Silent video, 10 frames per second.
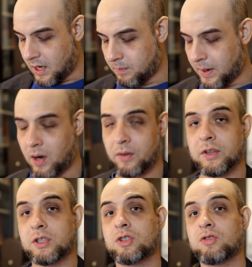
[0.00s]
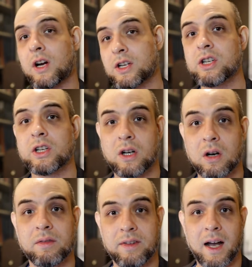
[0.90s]
about the structure
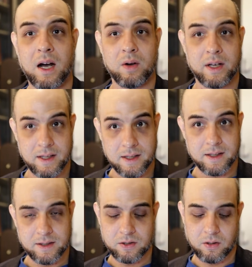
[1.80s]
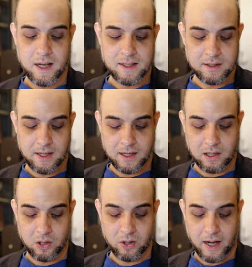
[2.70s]
of our ear. So let's take
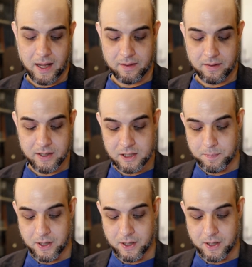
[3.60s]
a look at this